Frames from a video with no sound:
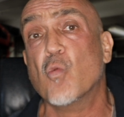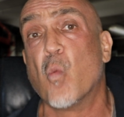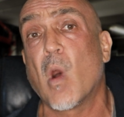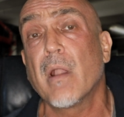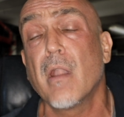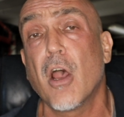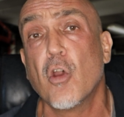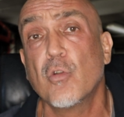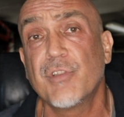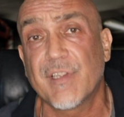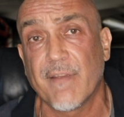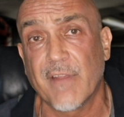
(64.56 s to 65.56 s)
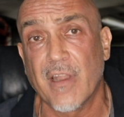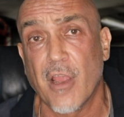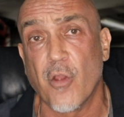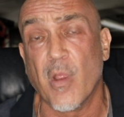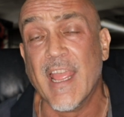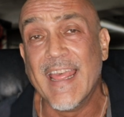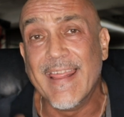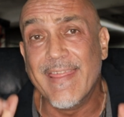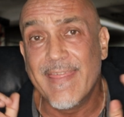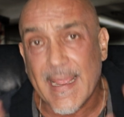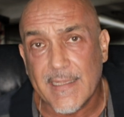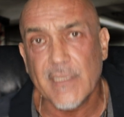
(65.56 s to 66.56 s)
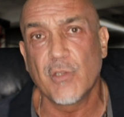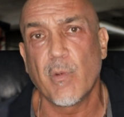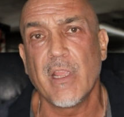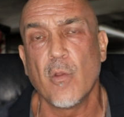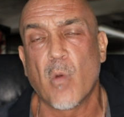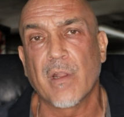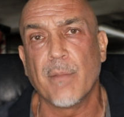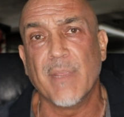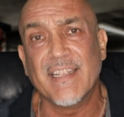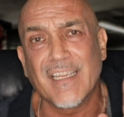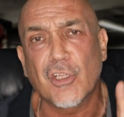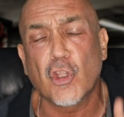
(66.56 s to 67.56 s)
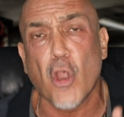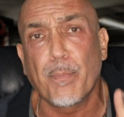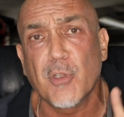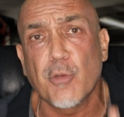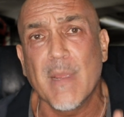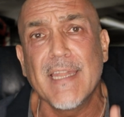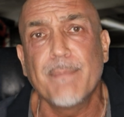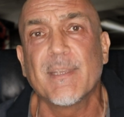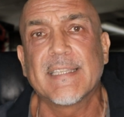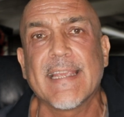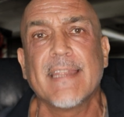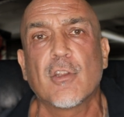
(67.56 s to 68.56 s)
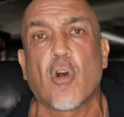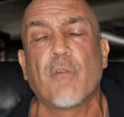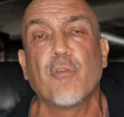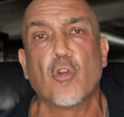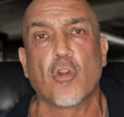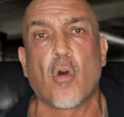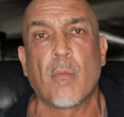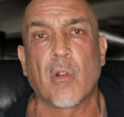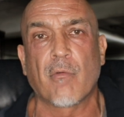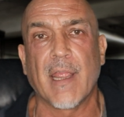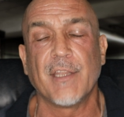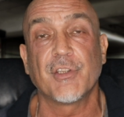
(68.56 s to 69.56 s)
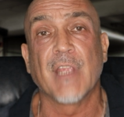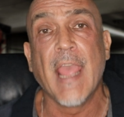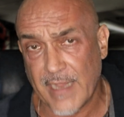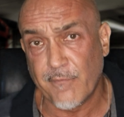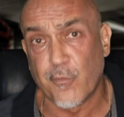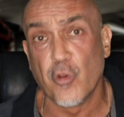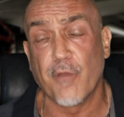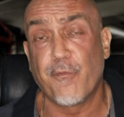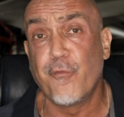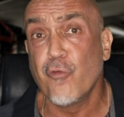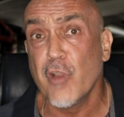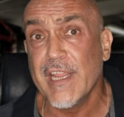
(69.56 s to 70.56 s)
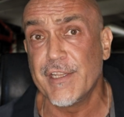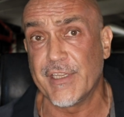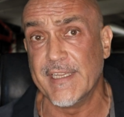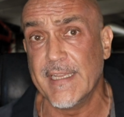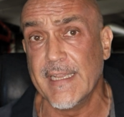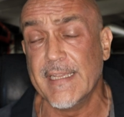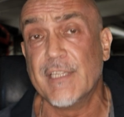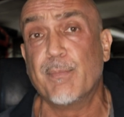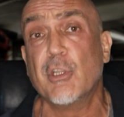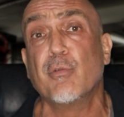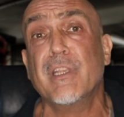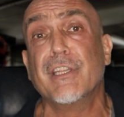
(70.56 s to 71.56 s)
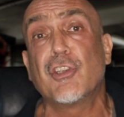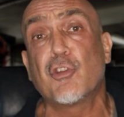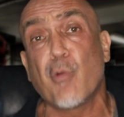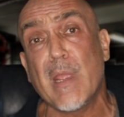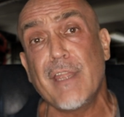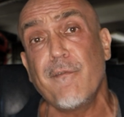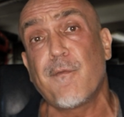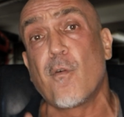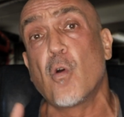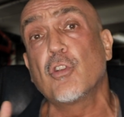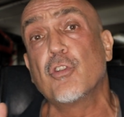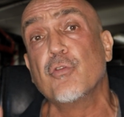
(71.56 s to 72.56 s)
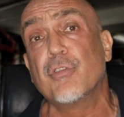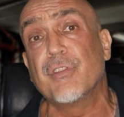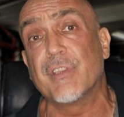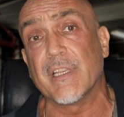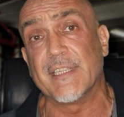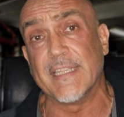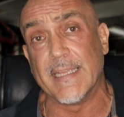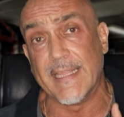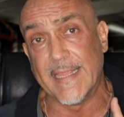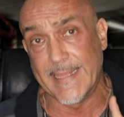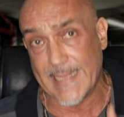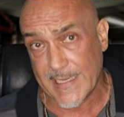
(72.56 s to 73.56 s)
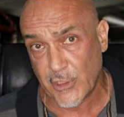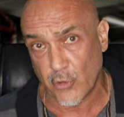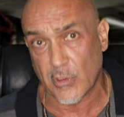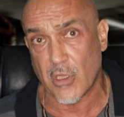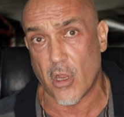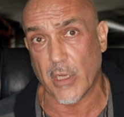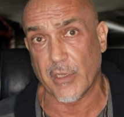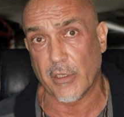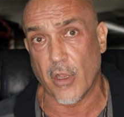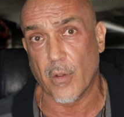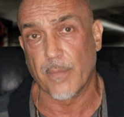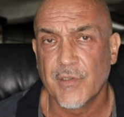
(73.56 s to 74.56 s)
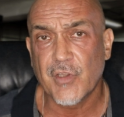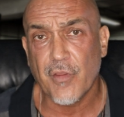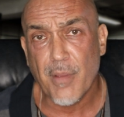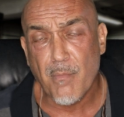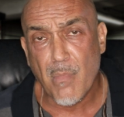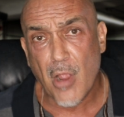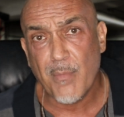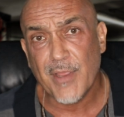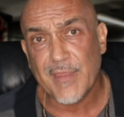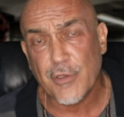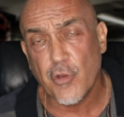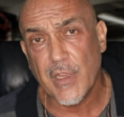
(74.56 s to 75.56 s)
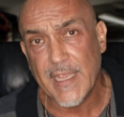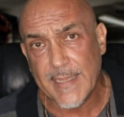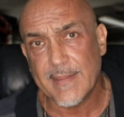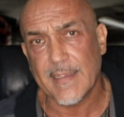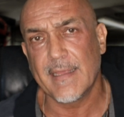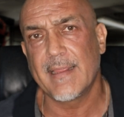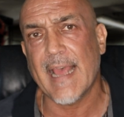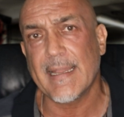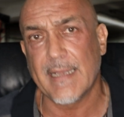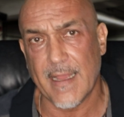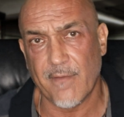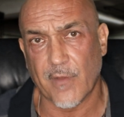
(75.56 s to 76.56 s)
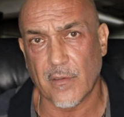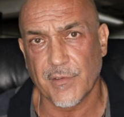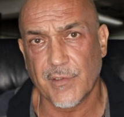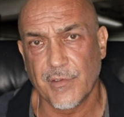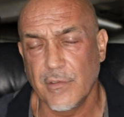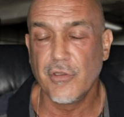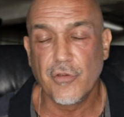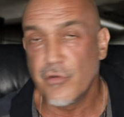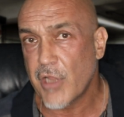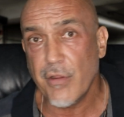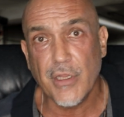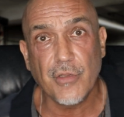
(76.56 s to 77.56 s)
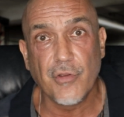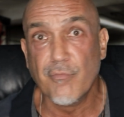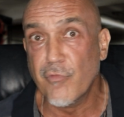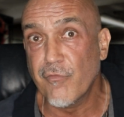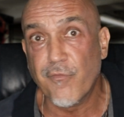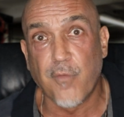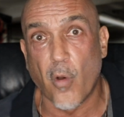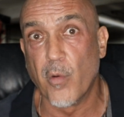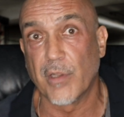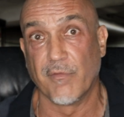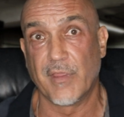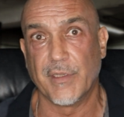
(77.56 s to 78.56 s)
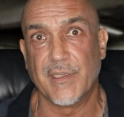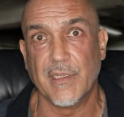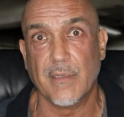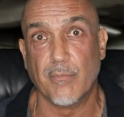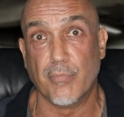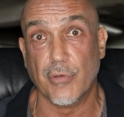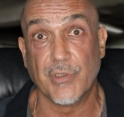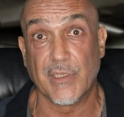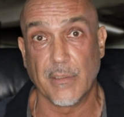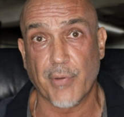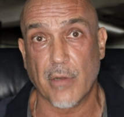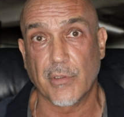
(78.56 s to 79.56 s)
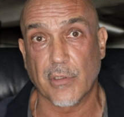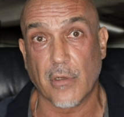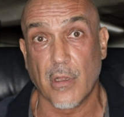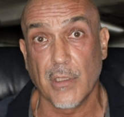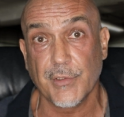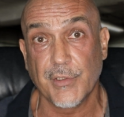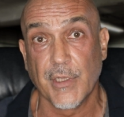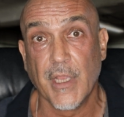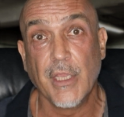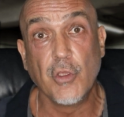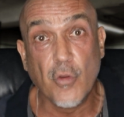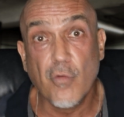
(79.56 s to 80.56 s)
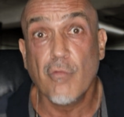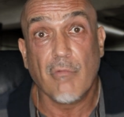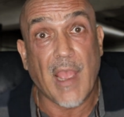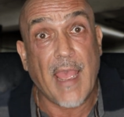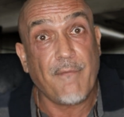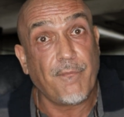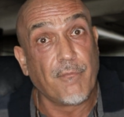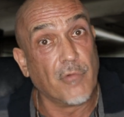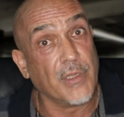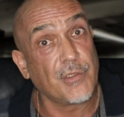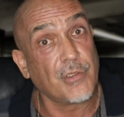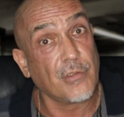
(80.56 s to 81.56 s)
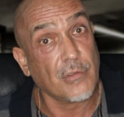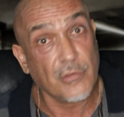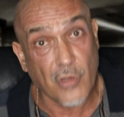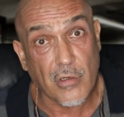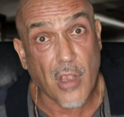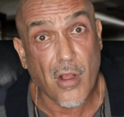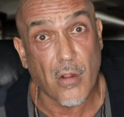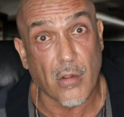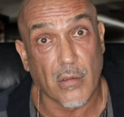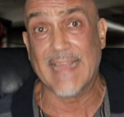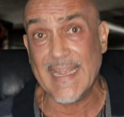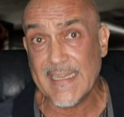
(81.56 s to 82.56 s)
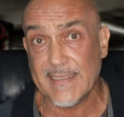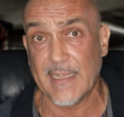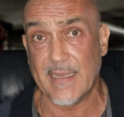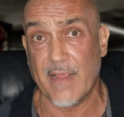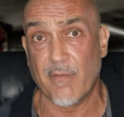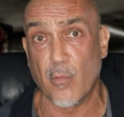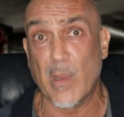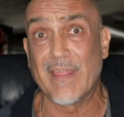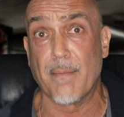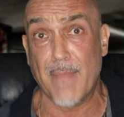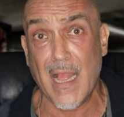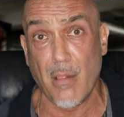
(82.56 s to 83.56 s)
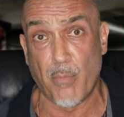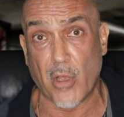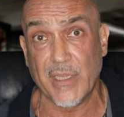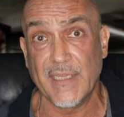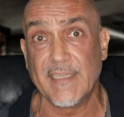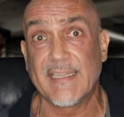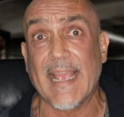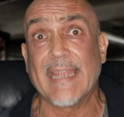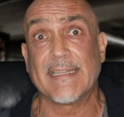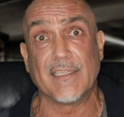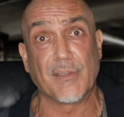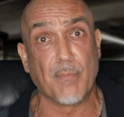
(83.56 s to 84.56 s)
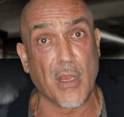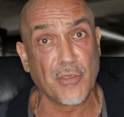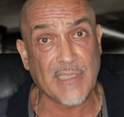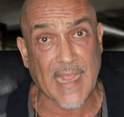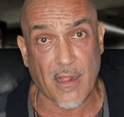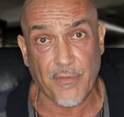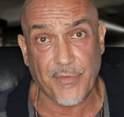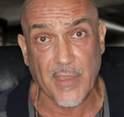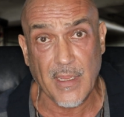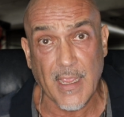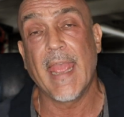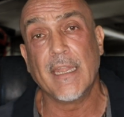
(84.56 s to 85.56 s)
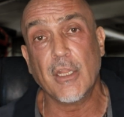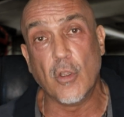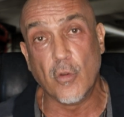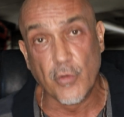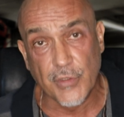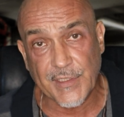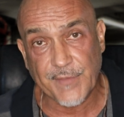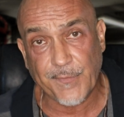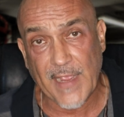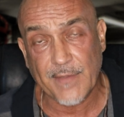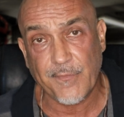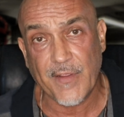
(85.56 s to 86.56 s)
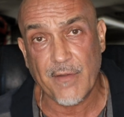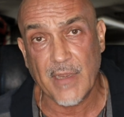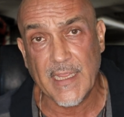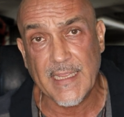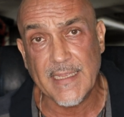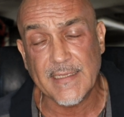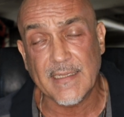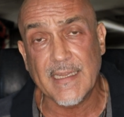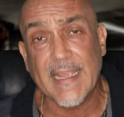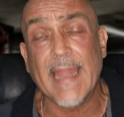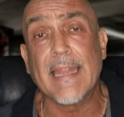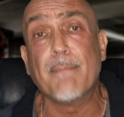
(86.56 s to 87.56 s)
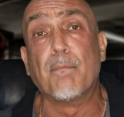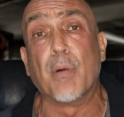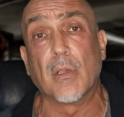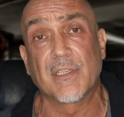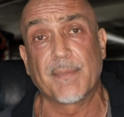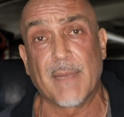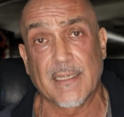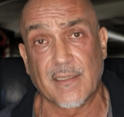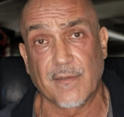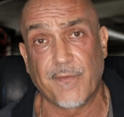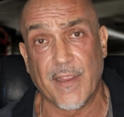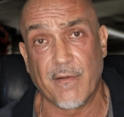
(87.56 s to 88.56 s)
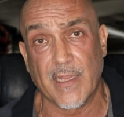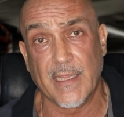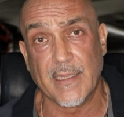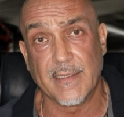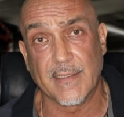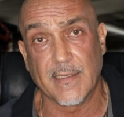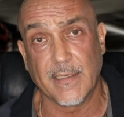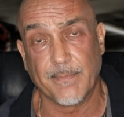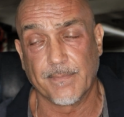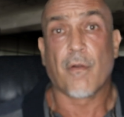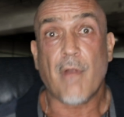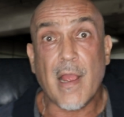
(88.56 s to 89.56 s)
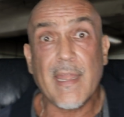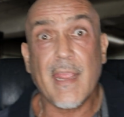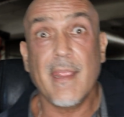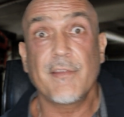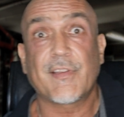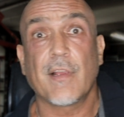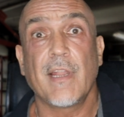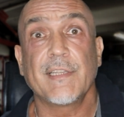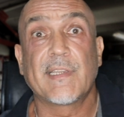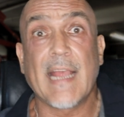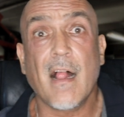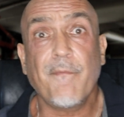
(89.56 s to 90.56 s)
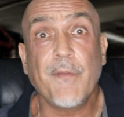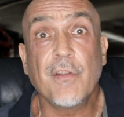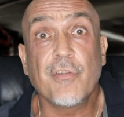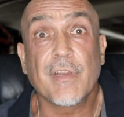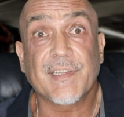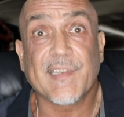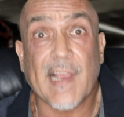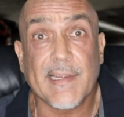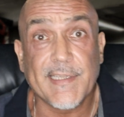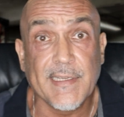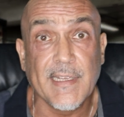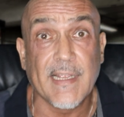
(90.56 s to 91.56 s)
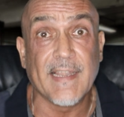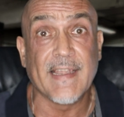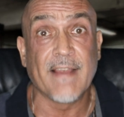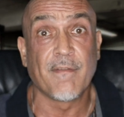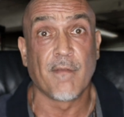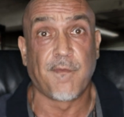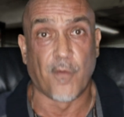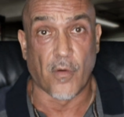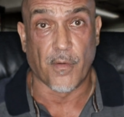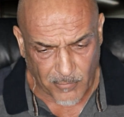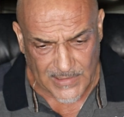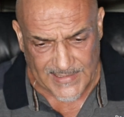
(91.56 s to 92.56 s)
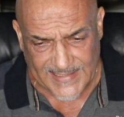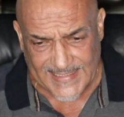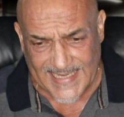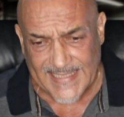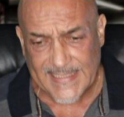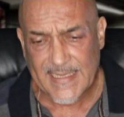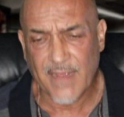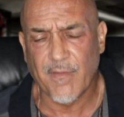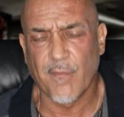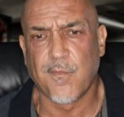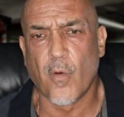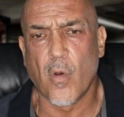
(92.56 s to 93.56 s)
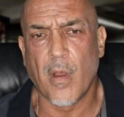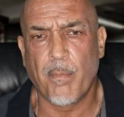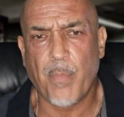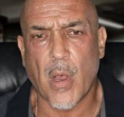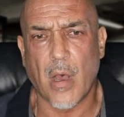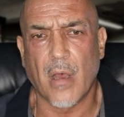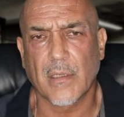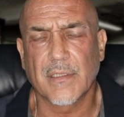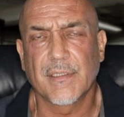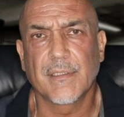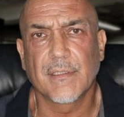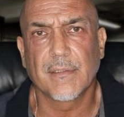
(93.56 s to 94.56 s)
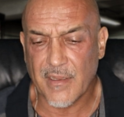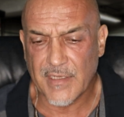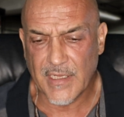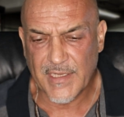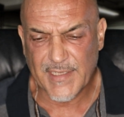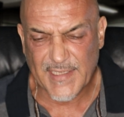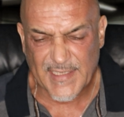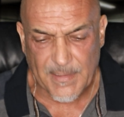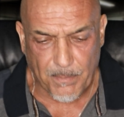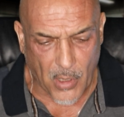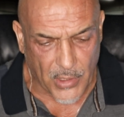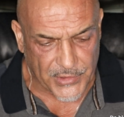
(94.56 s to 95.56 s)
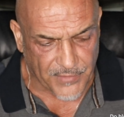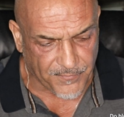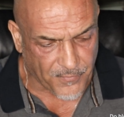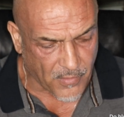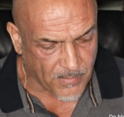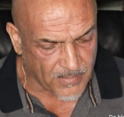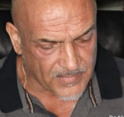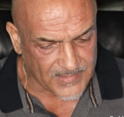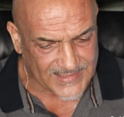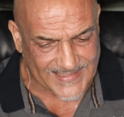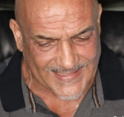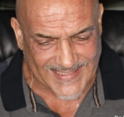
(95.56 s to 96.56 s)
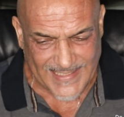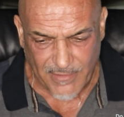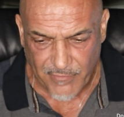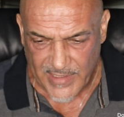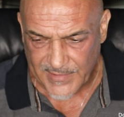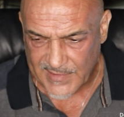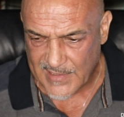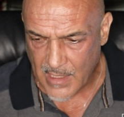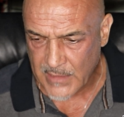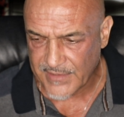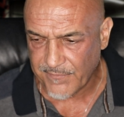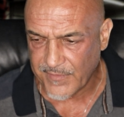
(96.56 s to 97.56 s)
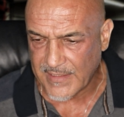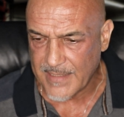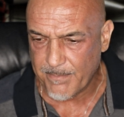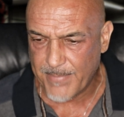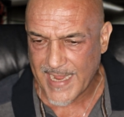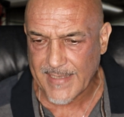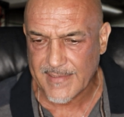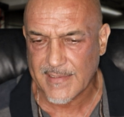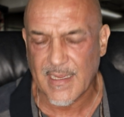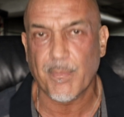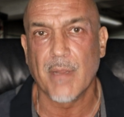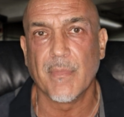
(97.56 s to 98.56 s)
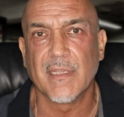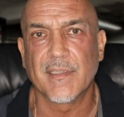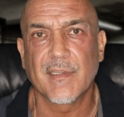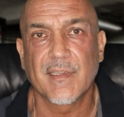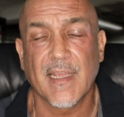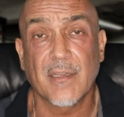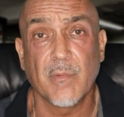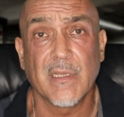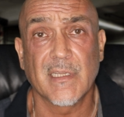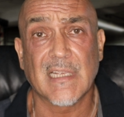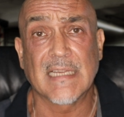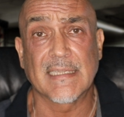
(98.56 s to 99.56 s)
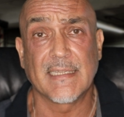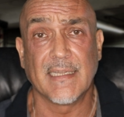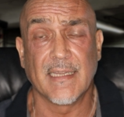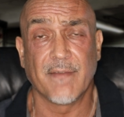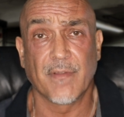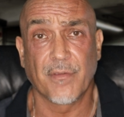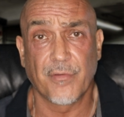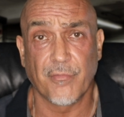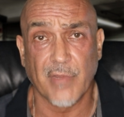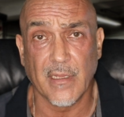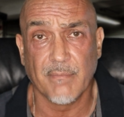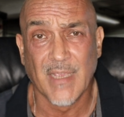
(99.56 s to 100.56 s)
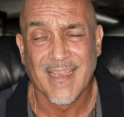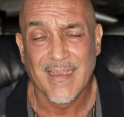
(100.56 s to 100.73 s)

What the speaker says: 1070. That is where you want to be. It's a top 20% of your normal range. And for your free tea is between 24 to 30. That's your target goal. So the moment that you hit that levels, you don't need to move forward with the tea boosting protocols. You have reached your goal. That is the level where the male body is at its most healthy and it loses fat fairly easily and it builds muscle fairly easily. Alrighty, so let's delve into exciting level 4. What sets level 4 apart is its departure from serious scientifically backed supplements that we discussed in level 3.